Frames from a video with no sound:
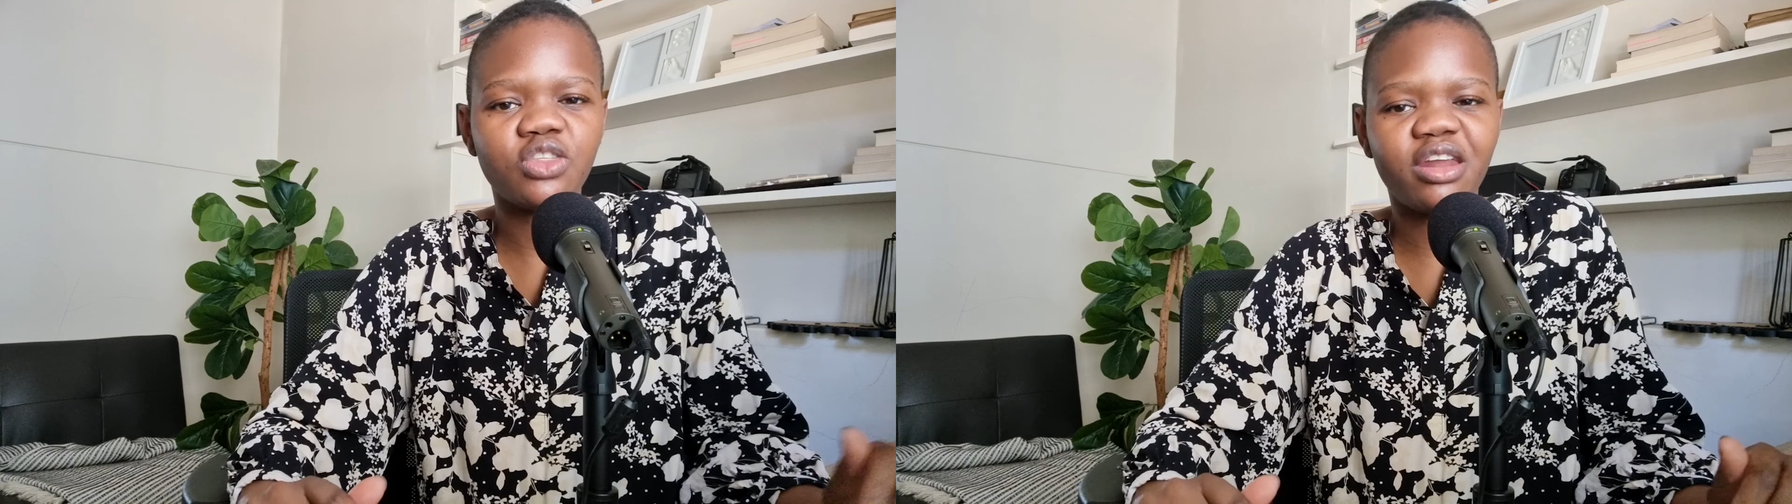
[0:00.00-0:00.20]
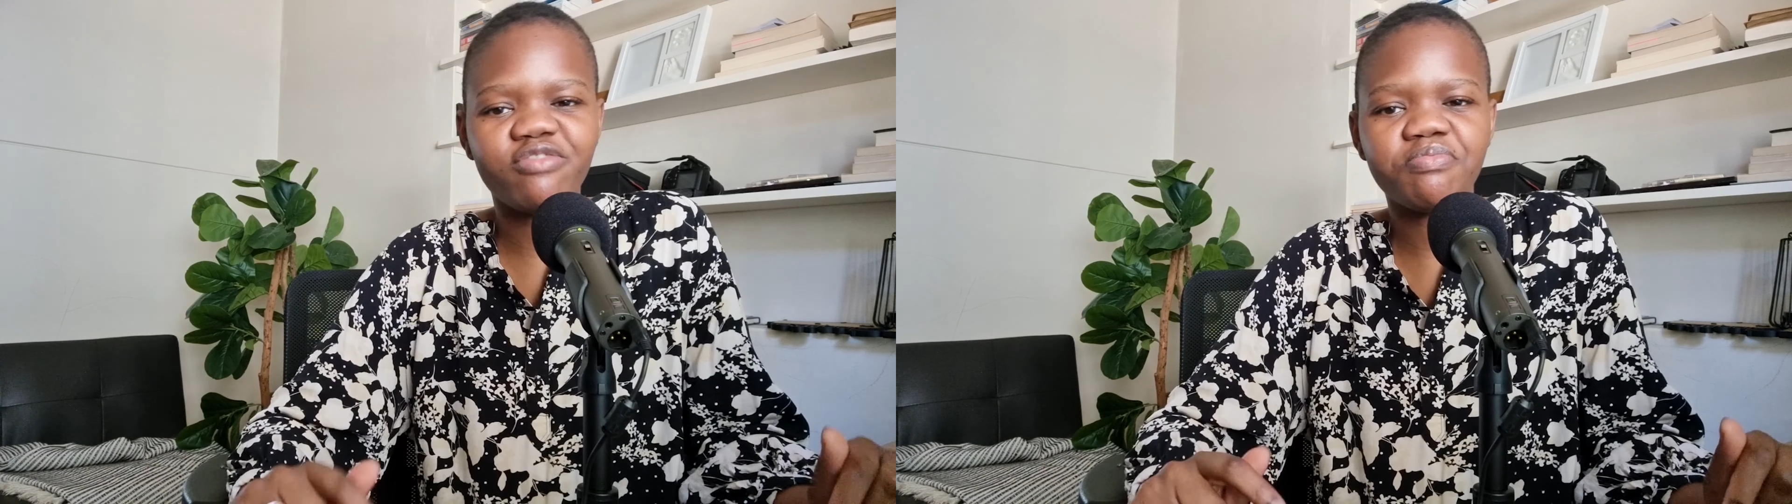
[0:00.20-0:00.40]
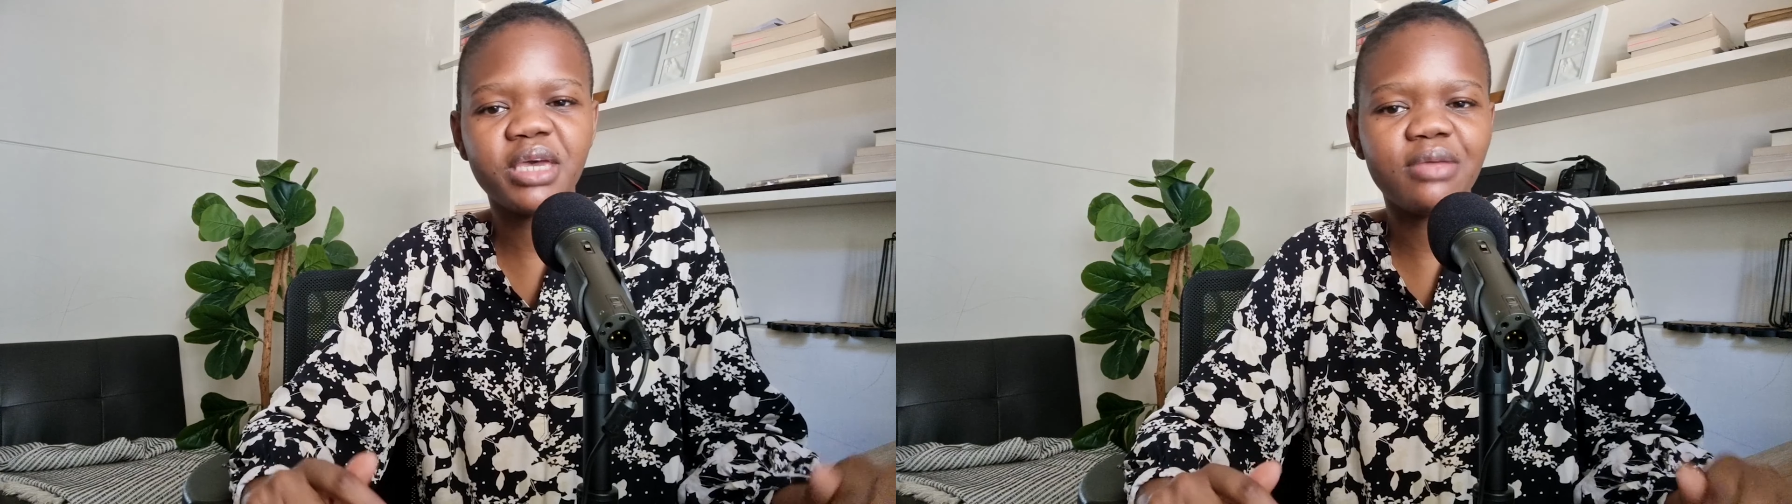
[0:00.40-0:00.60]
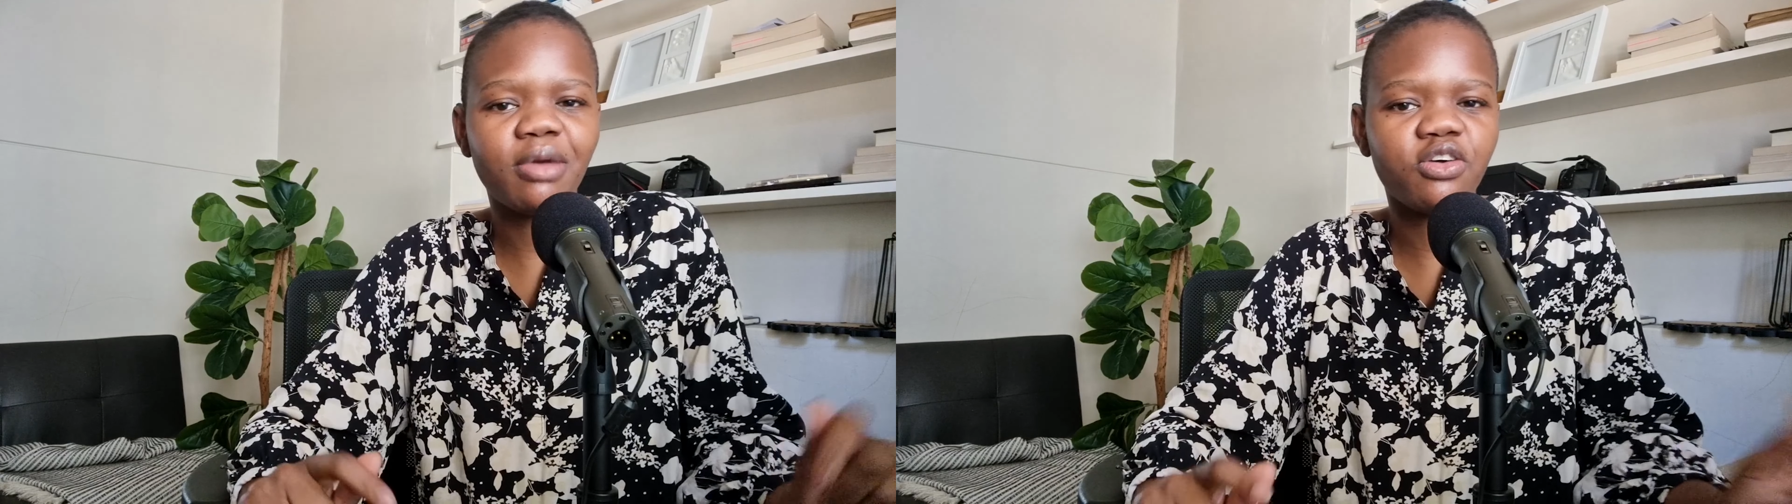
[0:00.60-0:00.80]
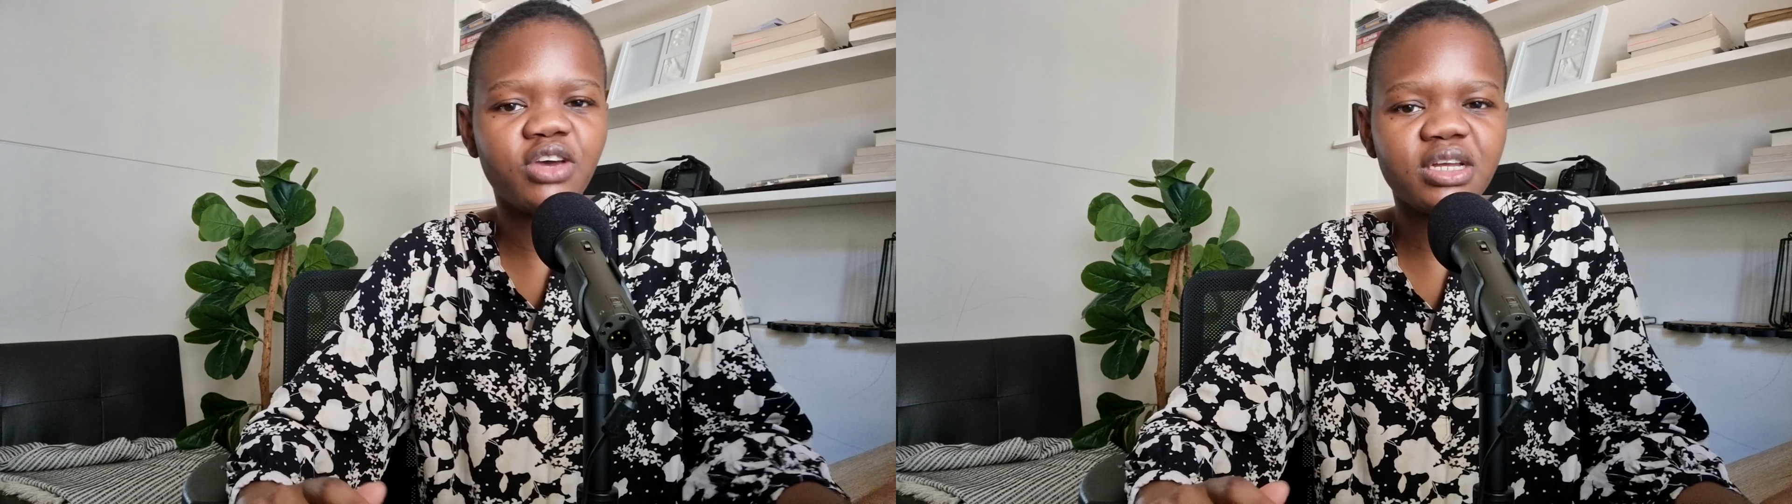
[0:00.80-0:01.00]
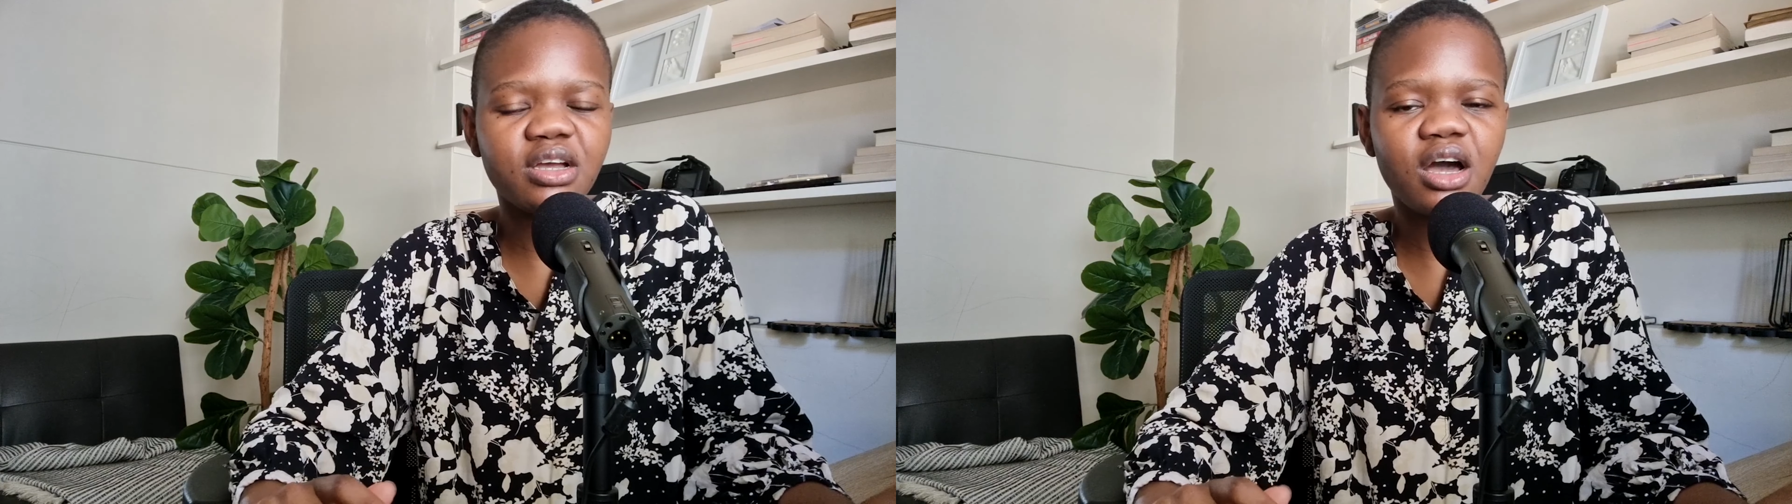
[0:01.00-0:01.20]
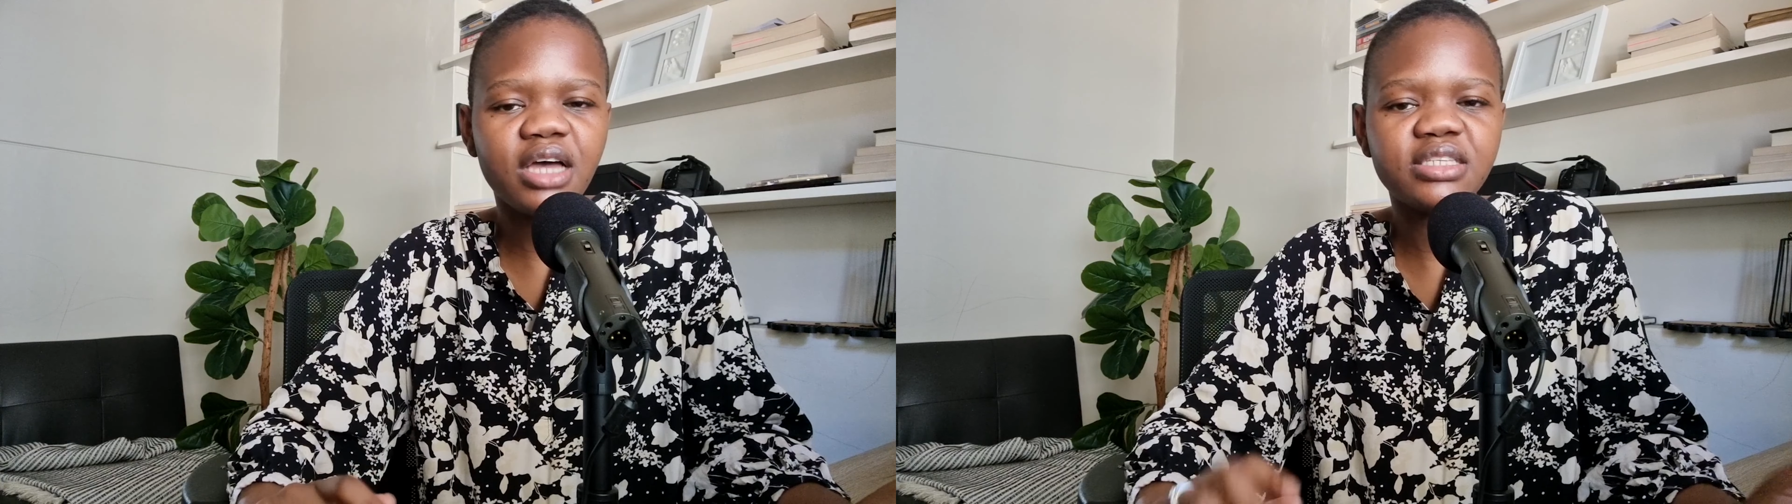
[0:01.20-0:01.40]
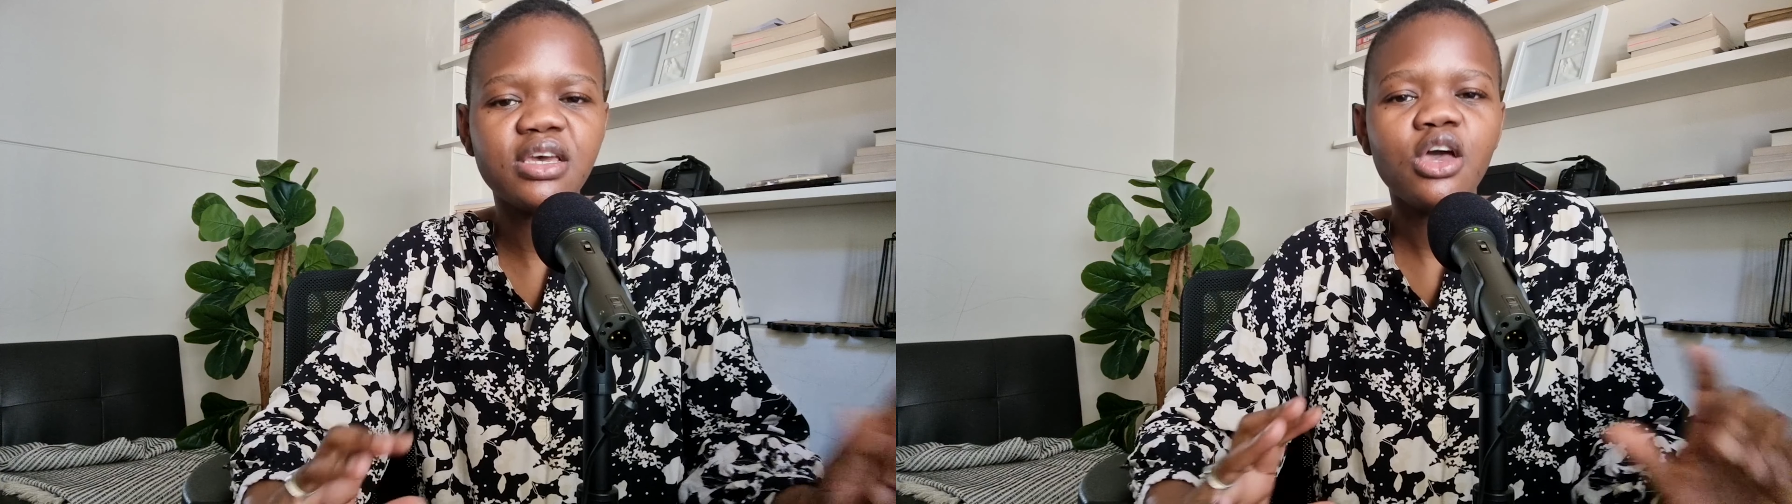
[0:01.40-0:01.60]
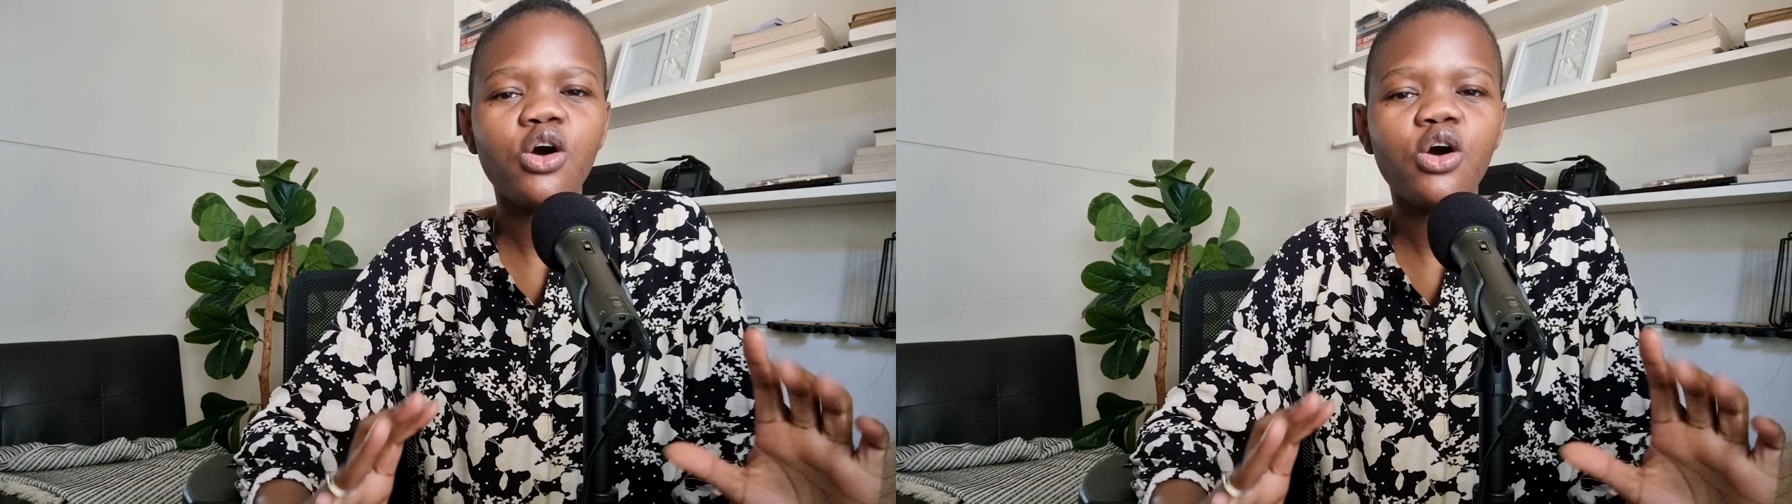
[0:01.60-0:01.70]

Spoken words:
that I've paid my credit card.